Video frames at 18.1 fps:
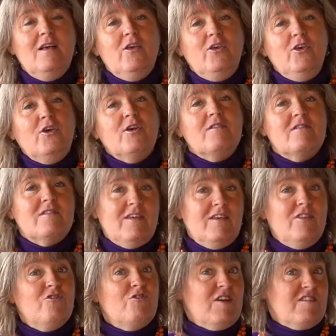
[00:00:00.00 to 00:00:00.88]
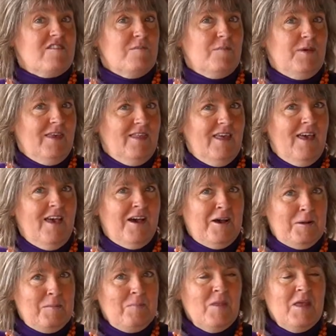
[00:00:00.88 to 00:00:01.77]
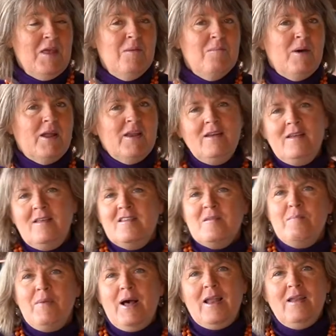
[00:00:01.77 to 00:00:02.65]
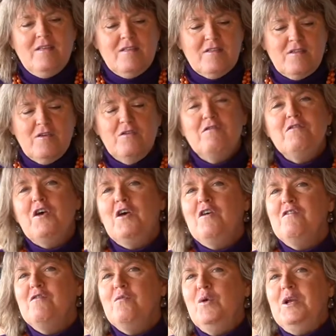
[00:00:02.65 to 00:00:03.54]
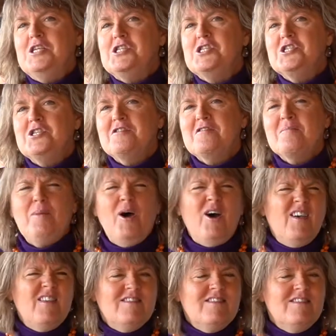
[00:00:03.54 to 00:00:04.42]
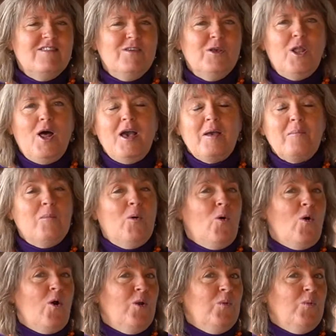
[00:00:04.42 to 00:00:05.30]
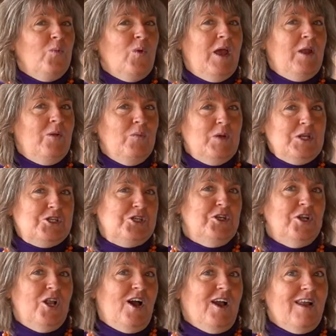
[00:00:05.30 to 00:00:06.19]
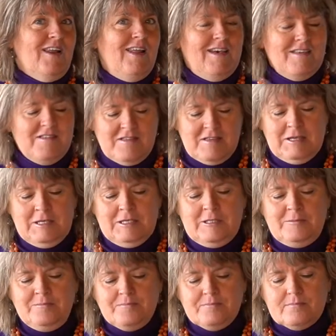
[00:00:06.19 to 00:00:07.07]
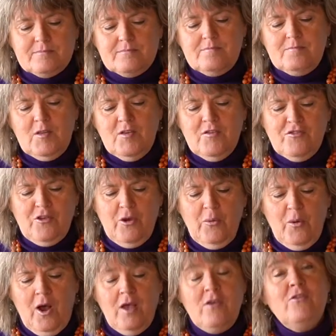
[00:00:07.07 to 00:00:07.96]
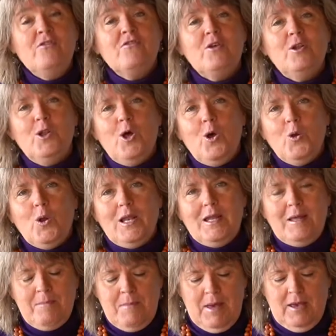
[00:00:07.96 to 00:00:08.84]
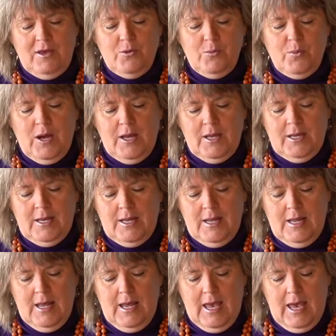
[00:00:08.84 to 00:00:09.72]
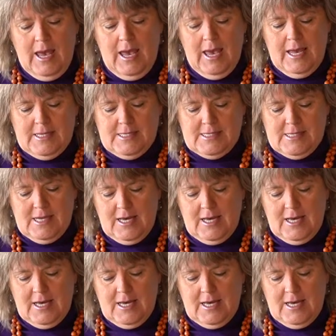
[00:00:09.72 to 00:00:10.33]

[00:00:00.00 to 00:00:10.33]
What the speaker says: you can see the recipe there. But it is a balance of which spices you like more and which you like less. So I use a locally made one, and